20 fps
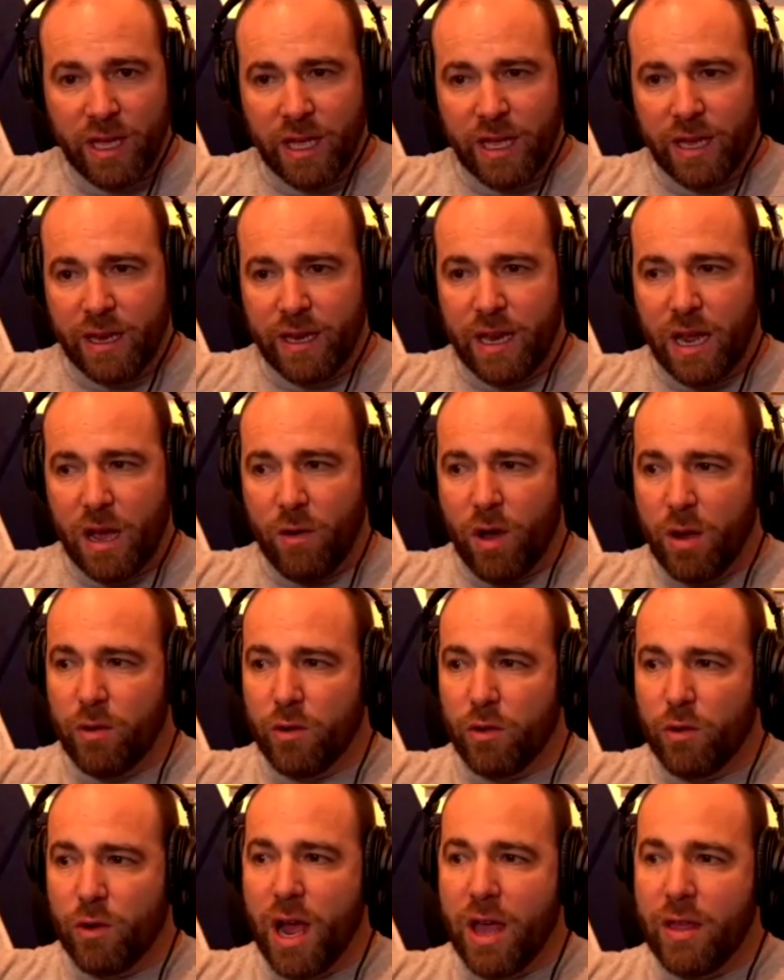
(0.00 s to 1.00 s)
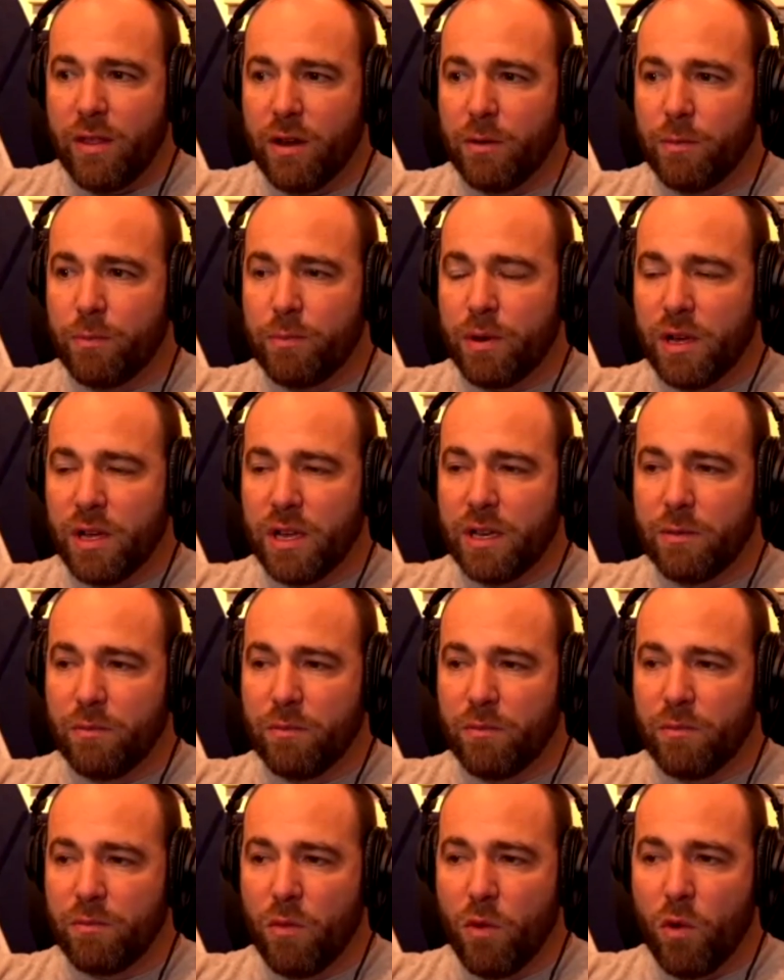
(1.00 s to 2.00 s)
Now, I would rather put
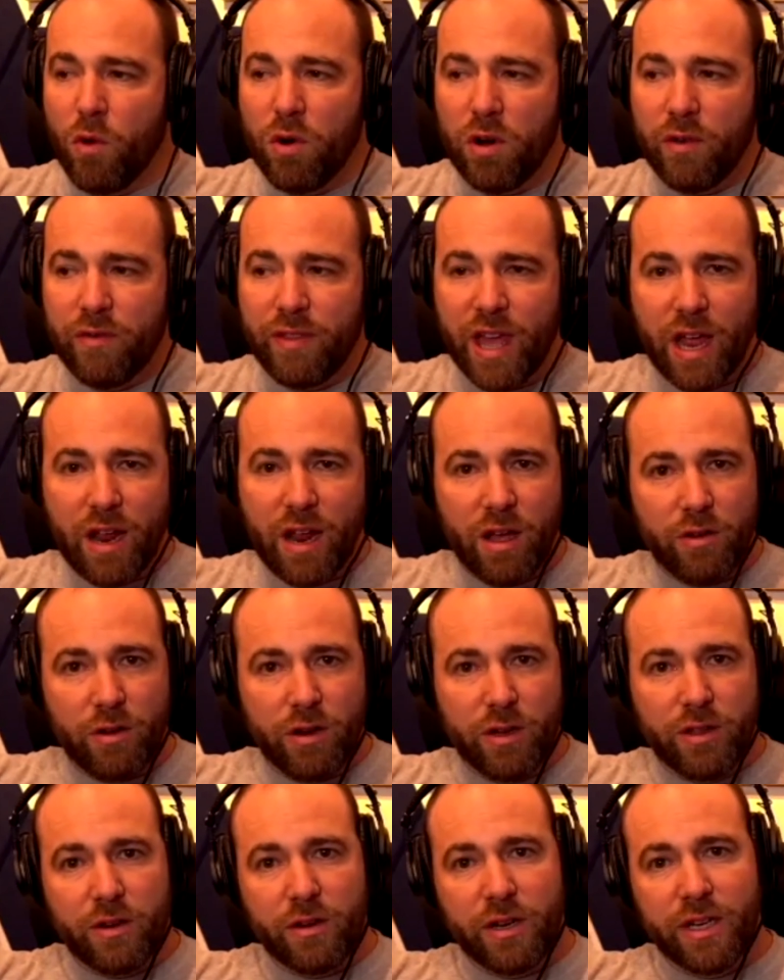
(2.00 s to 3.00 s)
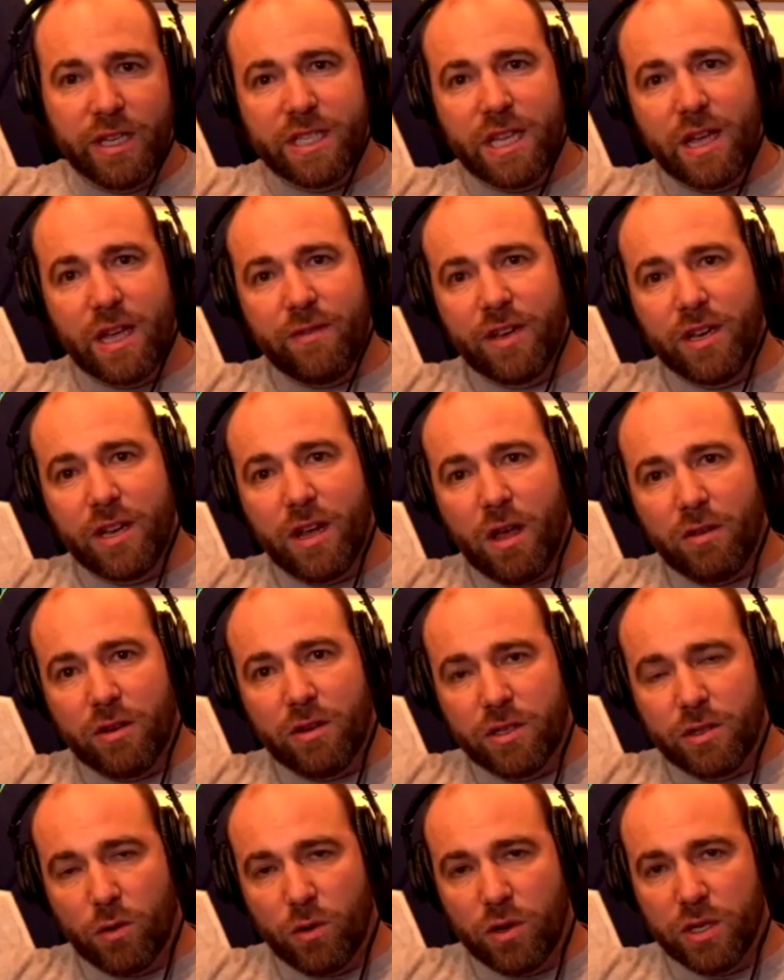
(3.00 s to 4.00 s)
more of that
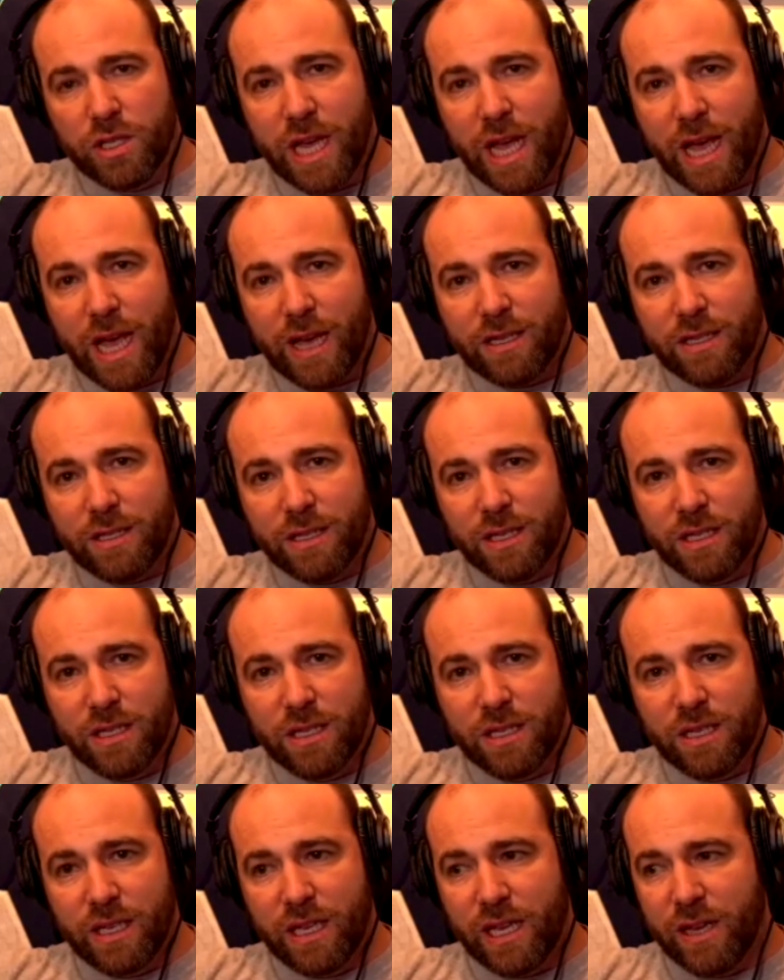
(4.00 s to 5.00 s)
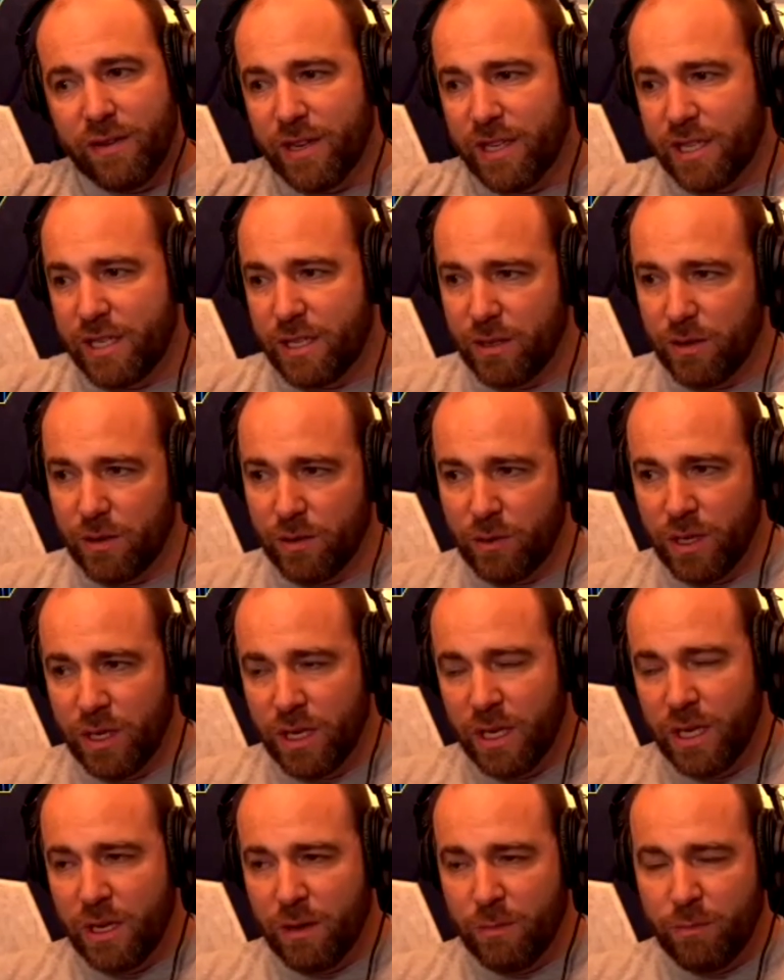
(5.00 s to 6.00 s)
$137 towards hex than to give it to
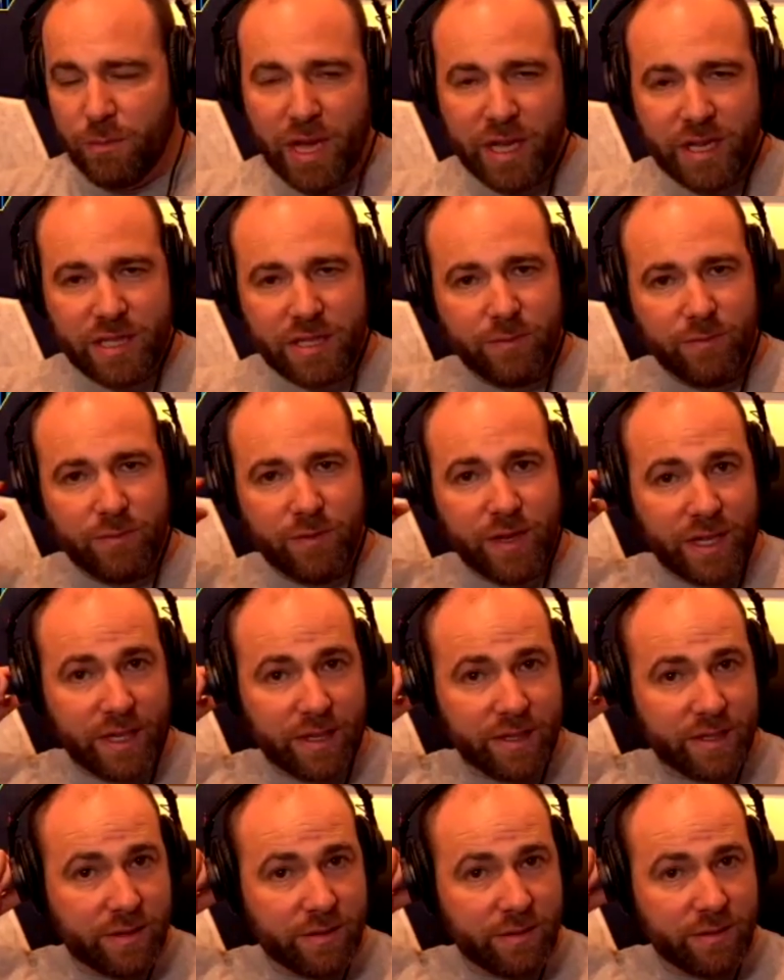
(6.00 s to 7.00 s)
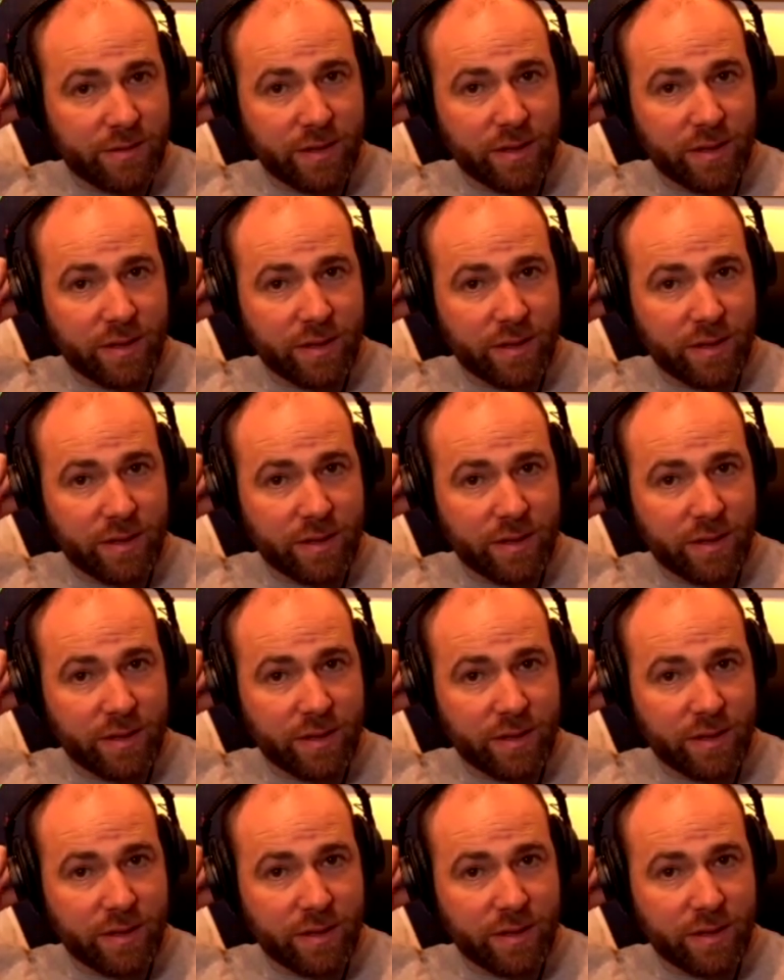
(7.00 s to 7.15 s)
pay some fees.